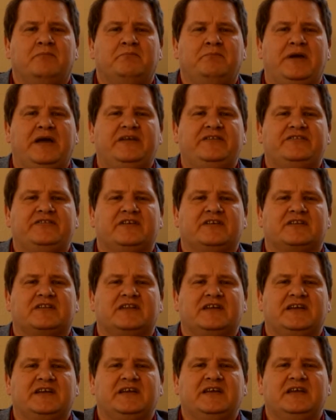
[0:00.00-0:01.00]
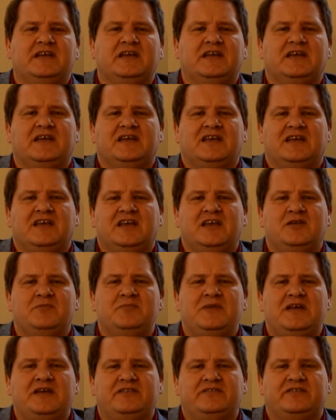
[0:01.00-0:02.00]
Basically, it
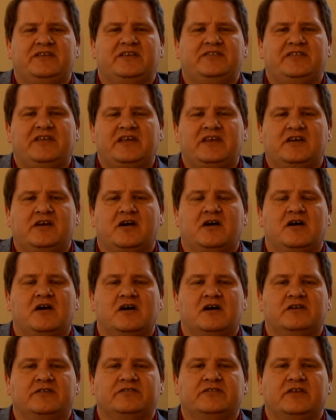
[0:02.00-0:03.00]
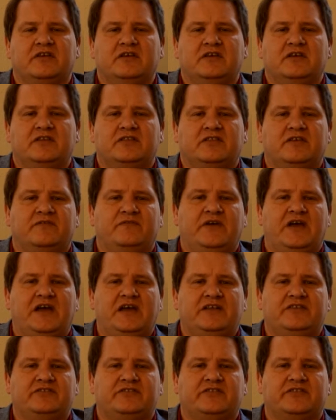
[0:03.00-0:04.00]
means that they cause the
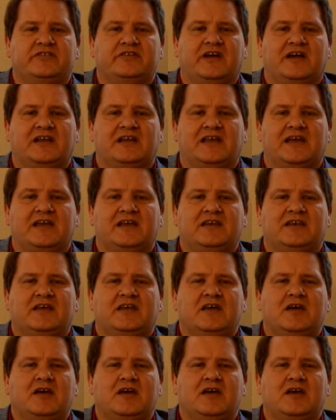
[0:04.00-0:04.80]
veins to dilate